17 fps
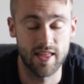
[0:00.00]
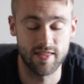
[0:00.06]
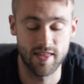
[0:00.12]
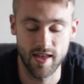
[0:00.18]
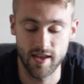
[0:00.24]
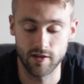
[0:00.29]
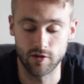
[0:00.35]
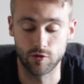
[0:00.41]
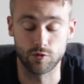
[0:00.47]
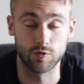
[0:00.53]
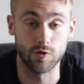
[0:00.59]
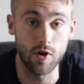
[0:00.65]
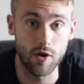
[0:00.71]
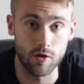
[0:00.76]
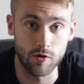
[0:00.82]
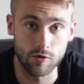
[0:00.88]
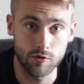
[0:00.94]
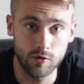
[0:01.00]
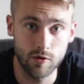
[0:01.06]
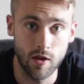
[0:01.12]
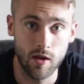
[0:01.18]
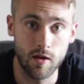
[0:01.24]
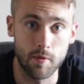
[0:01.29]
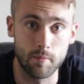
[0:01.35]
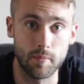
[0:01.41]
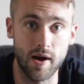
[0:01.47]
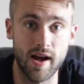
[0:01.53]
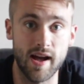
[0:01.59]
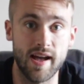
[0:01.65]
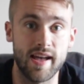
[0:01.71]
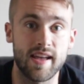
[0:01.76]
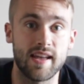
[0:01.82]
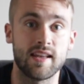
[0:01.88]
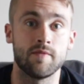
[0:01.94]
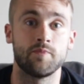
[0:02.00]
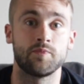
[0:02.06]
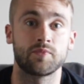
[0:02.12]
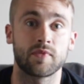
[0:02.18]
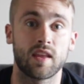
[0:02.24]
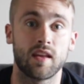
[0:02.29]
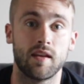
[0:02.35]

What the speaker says: They grow by